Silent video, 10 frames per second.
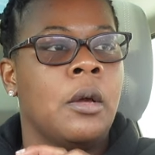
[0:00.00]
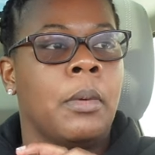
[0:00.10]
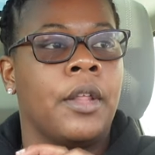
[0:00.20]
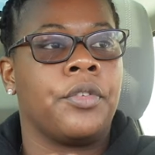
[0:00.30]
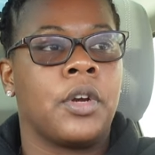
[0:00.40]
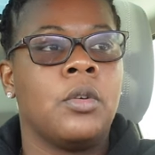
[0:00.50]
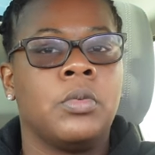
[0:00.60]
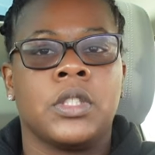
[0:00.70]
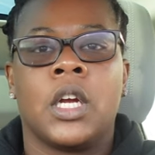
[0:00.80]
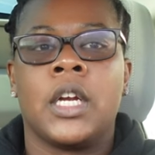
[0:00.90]
My throat
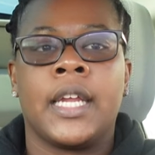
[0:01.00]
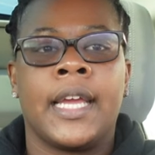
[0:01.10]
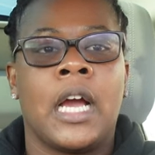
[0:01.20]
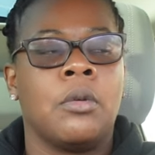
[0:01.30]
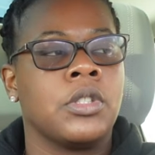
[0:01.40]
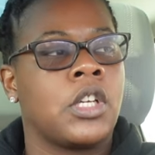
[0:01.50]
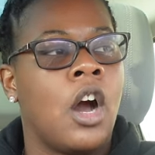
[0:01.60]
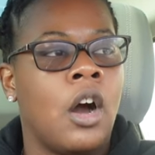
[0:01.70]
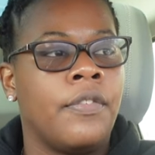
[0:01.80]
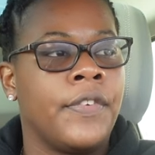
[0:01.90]
was hurting, I was
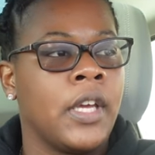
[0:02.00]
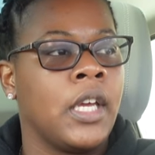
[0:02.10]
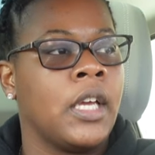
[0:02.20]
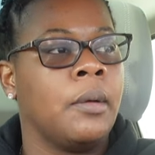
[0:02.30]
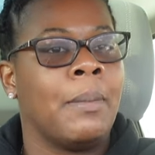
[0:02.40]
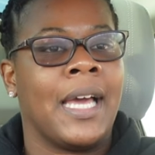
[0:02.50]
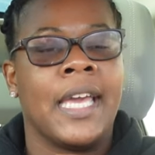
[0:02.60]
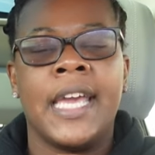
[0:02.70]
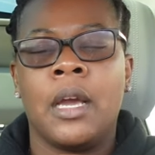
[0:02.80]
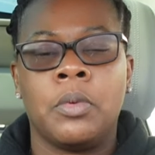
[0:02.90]
coughing, my
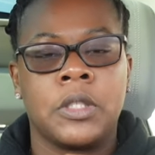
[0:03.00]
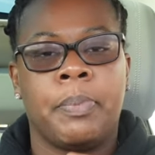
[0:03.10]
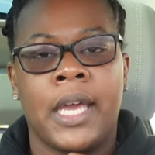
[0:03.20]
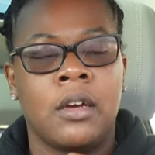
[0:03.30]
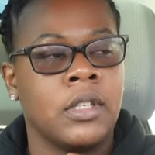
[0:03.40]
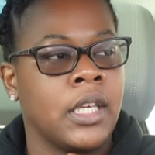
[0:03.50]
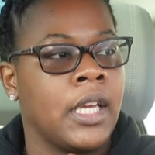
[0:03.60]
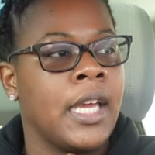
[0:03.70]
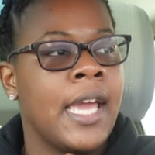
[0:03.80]
head was pounding,